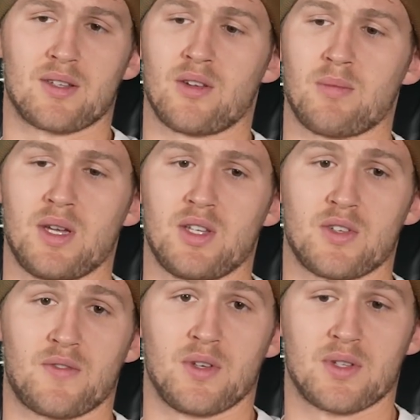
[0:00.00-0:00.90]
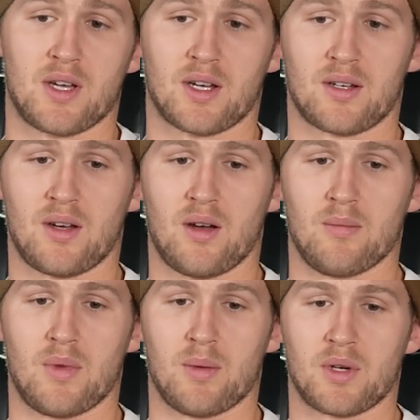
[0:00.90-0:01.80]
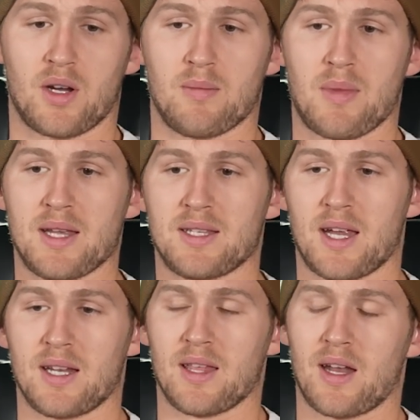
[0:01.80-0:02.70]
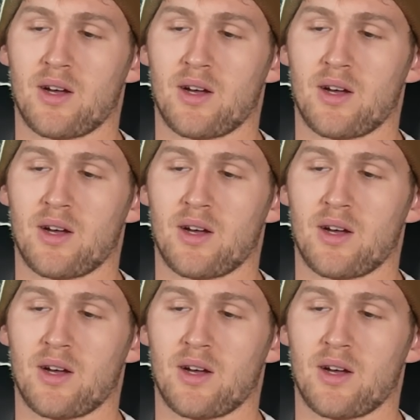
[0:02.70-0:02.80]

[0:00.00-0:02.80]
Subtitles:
So to me, it just feels like I'm kind of maintaining that.